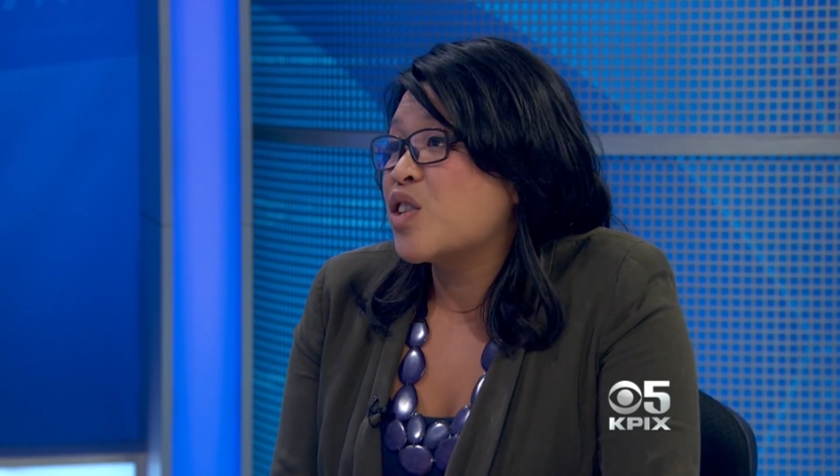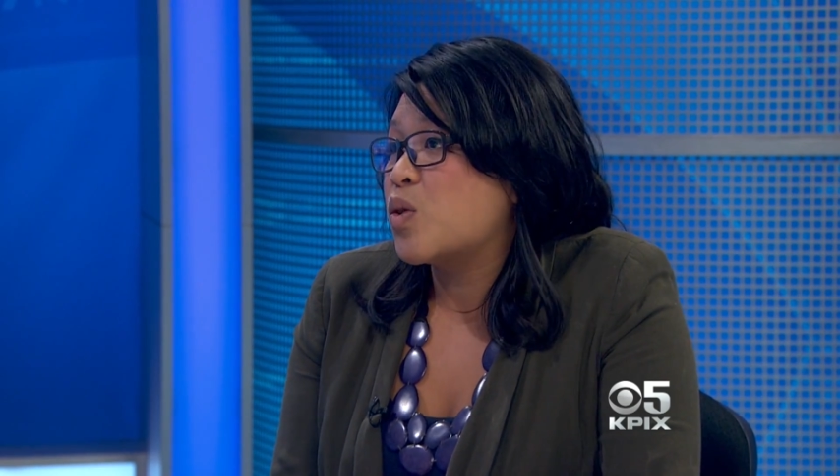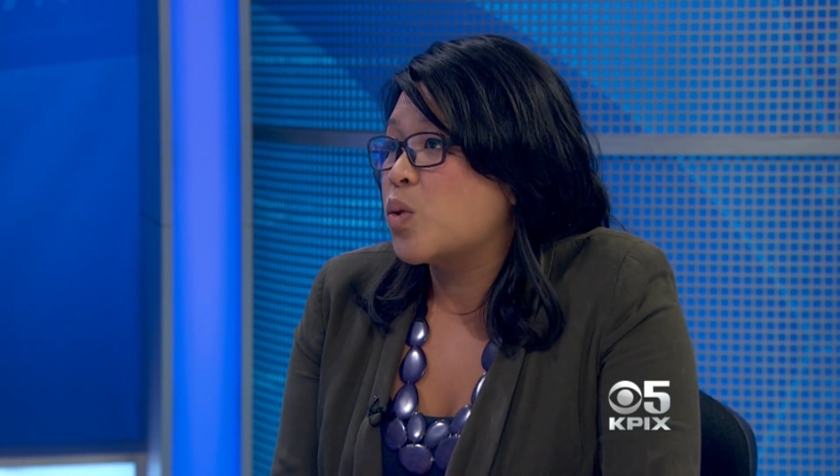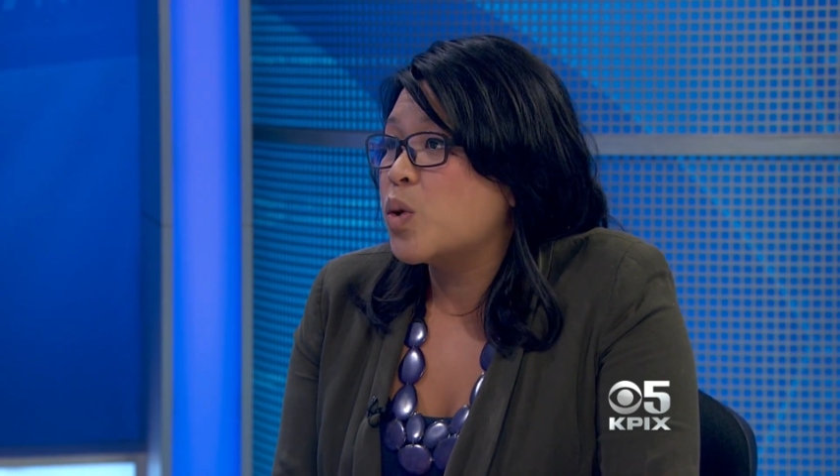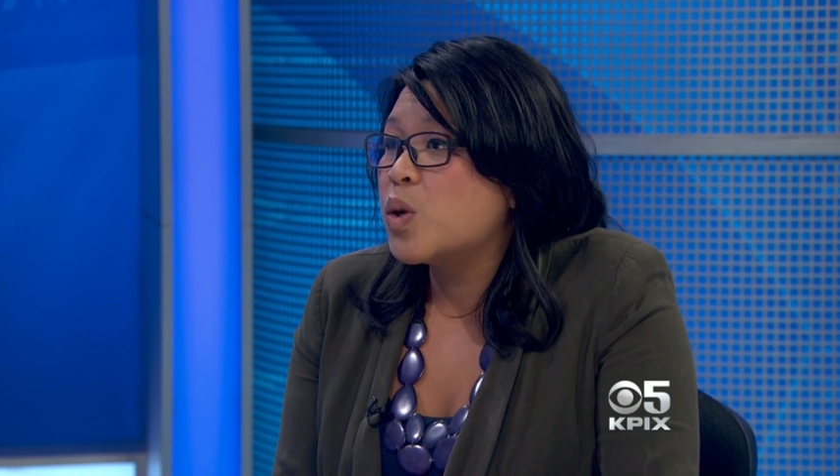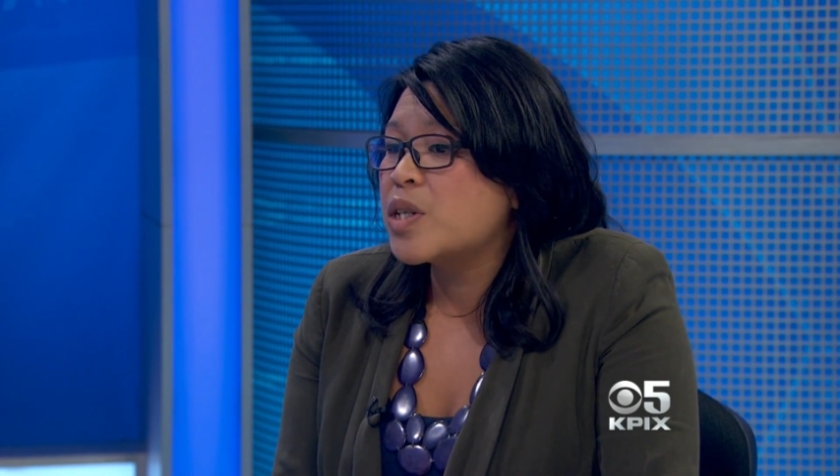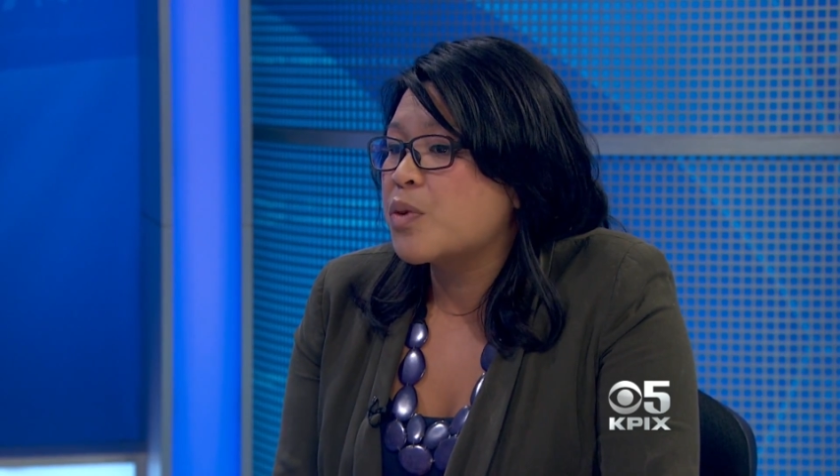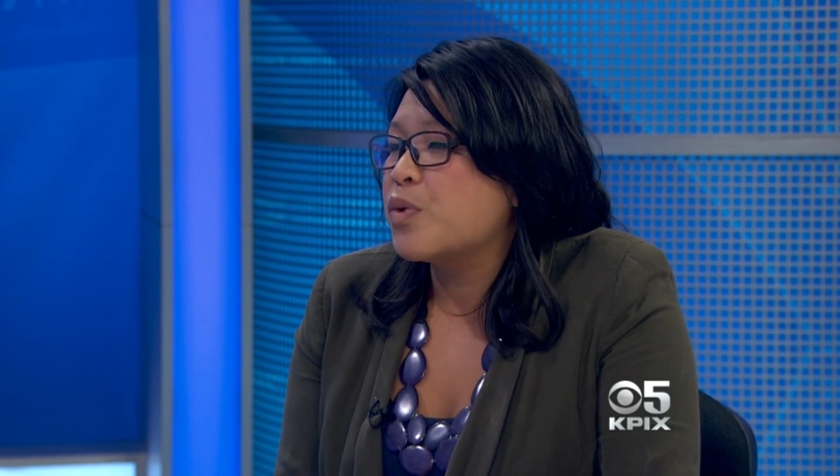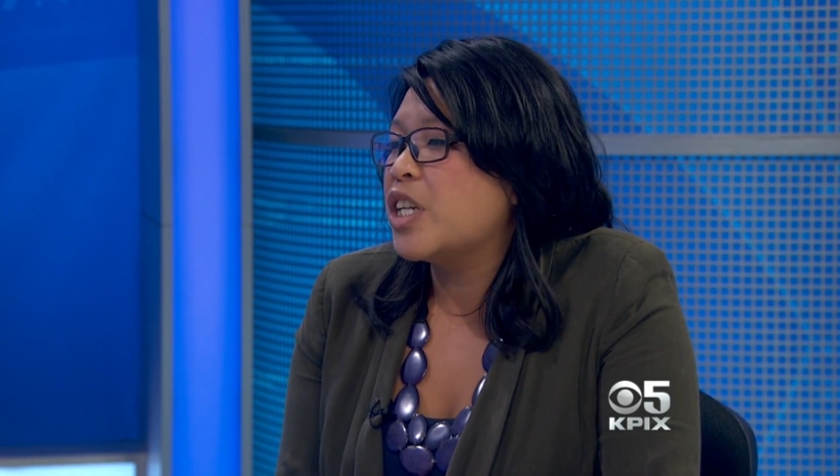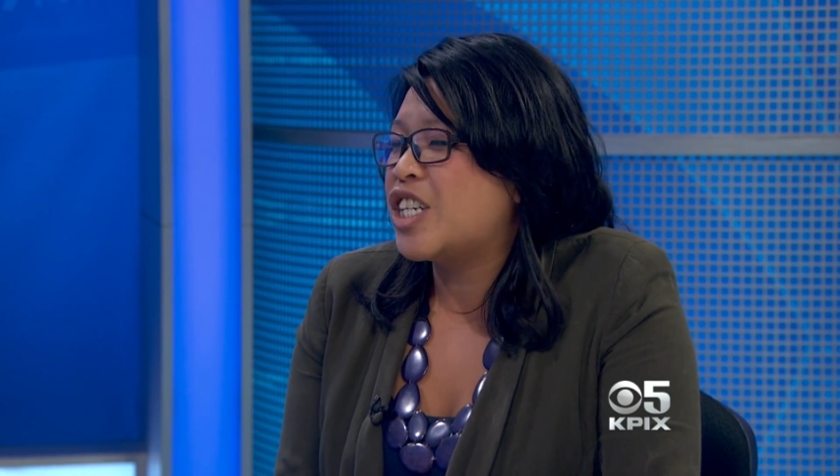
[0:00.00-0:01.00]
schools,
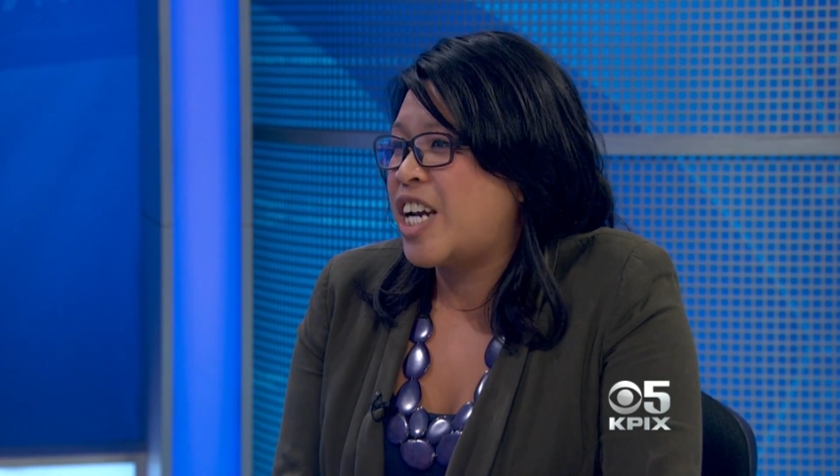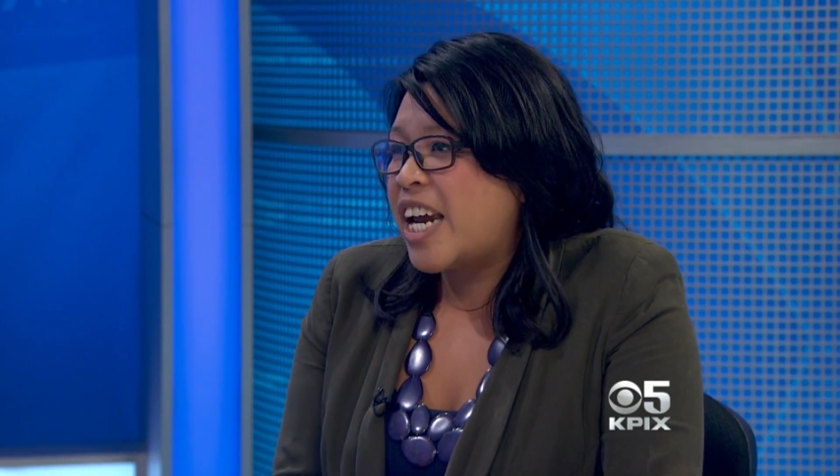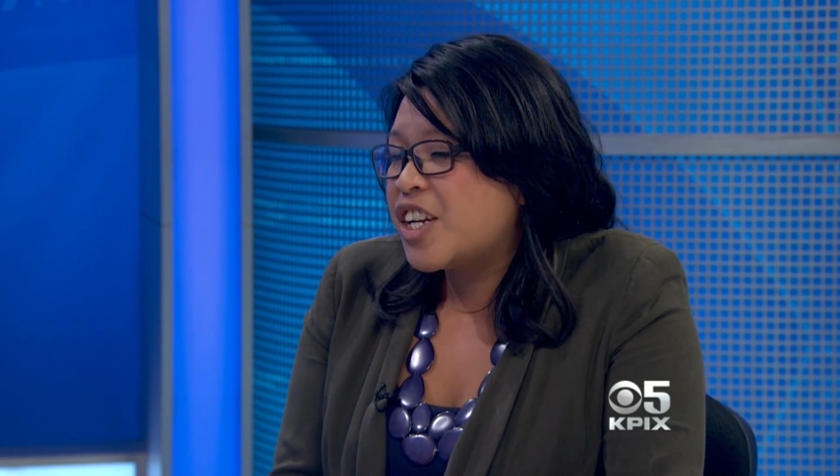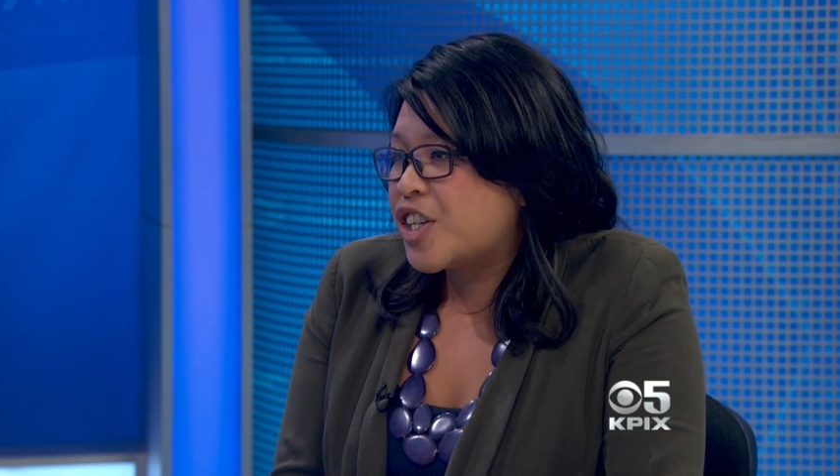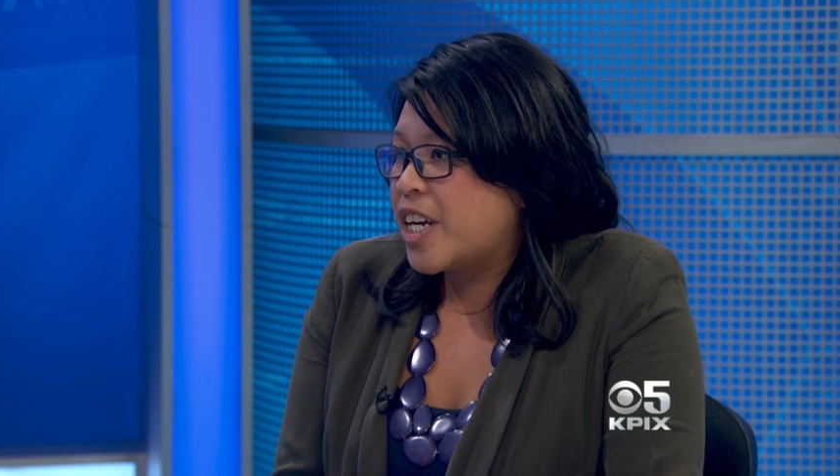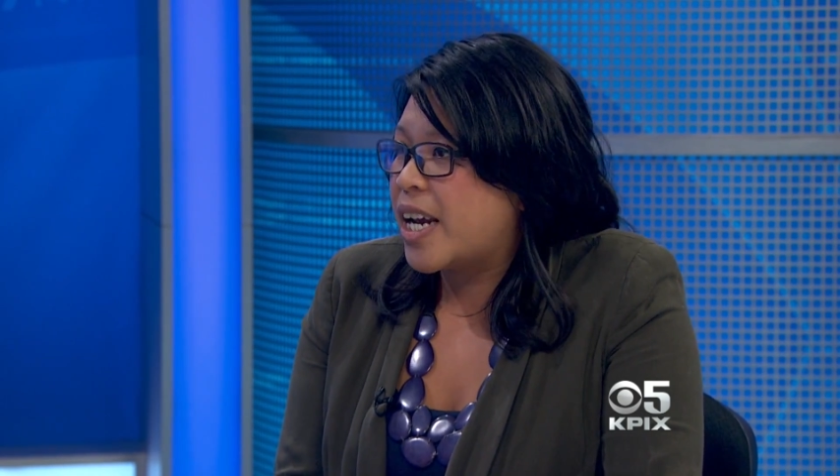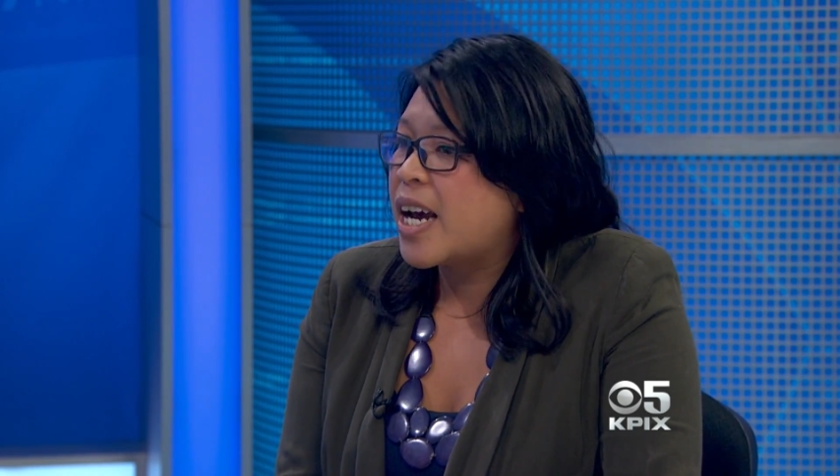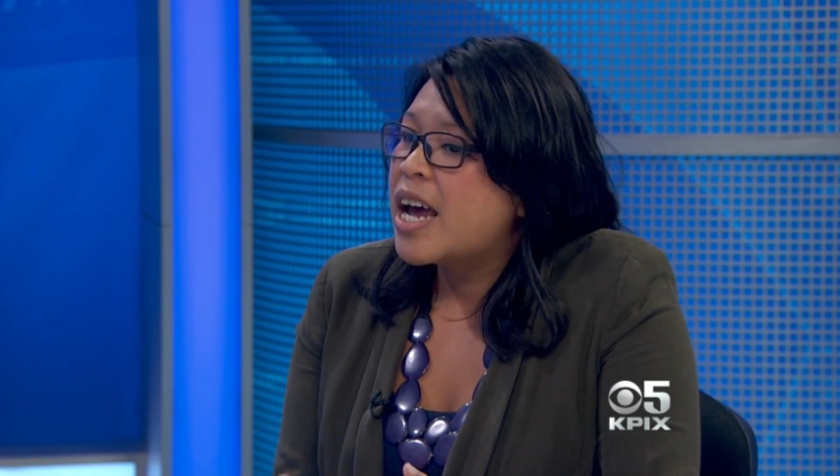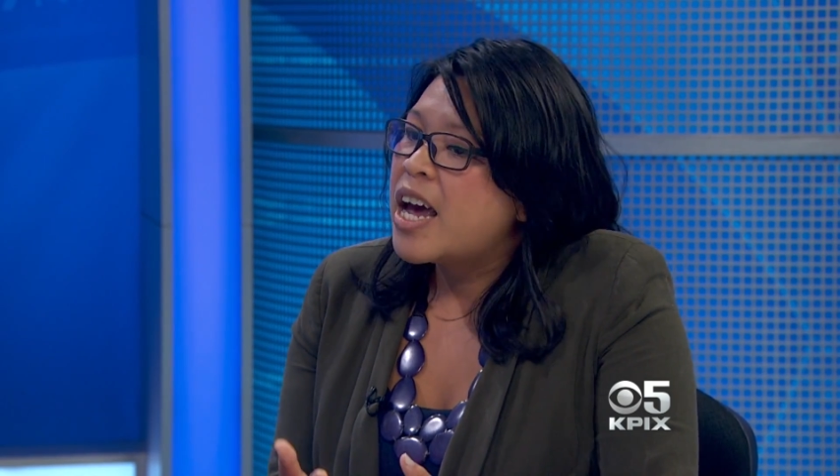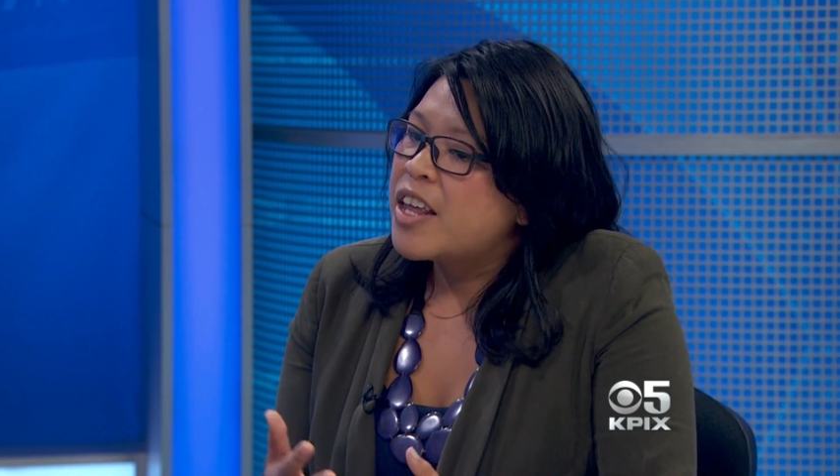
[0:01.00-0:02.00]
and really changing